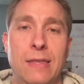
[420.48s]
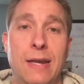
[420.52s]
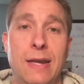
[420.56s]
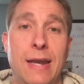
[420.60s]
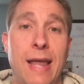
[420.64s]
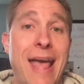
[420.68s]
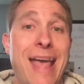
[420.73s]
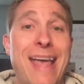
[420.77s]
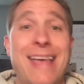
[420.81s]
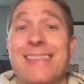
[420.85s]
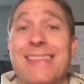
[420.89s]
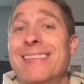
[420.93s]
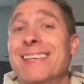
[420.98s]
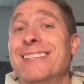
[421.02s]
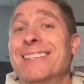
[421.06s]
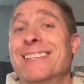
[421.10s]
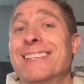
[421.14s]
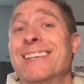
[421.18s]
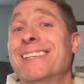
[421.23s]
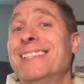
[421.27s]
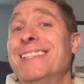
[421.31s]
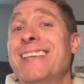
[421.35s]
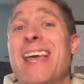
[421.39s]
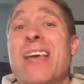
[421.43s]
that, hey, this
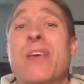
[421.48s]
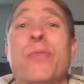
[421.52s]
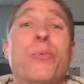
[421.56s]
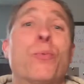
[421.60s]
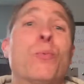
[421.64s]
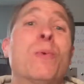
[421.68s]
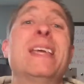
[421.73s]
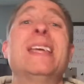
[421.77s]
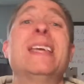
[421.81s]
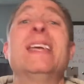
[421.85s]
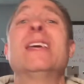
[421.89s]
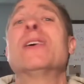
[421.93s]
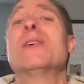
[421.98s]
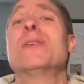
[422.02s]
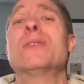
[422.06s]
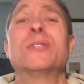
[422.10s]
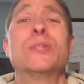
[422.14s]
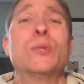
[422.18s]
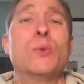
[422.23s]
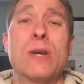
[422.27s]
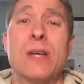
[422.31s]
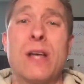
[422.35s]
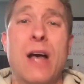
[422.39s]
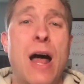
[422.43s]
could take 3 years
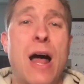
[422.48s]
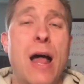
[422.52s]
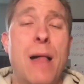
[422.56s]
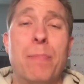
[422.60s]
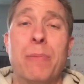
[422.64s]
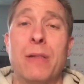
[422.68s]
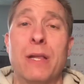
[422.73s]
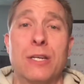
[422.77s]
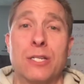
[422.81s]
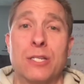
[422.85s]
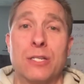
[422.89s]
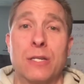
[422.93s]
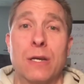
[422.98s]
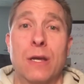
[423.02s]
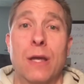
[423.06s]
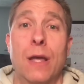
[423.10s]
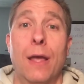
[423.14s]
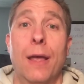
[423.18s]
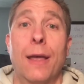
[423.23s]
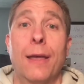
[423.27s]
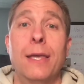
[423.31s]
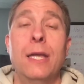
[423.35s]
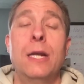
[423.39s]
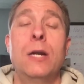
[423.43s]
to accomplish.
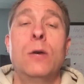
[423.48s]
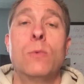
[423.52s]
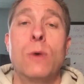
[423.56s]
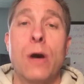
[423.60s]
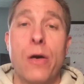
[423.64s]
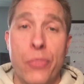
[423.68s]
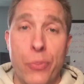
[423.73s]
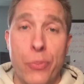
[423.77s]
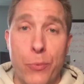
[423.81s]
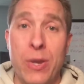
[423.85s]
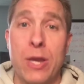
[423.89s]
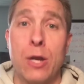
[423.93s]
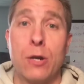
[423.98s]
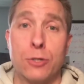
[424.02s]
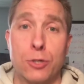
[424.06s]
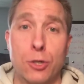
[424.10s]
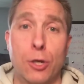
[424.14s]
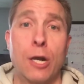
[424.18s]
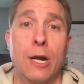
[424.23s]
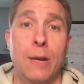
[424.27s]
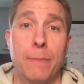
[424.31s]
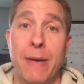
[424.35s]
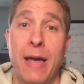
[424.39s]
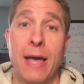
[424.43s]
You know what? 3 years are
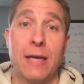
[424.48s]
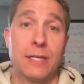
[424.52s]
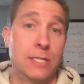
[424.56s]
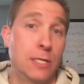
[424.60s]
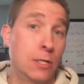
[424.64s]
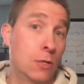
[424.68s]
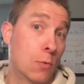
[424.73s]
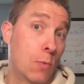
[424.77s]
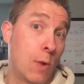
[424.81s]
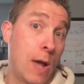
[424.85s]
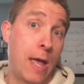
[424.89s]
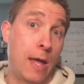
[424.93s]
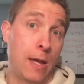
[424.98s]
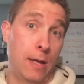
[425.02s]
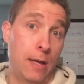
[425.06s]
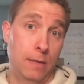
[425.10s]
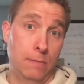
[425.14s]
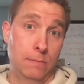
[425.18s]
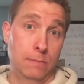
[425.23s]
going to pass either way.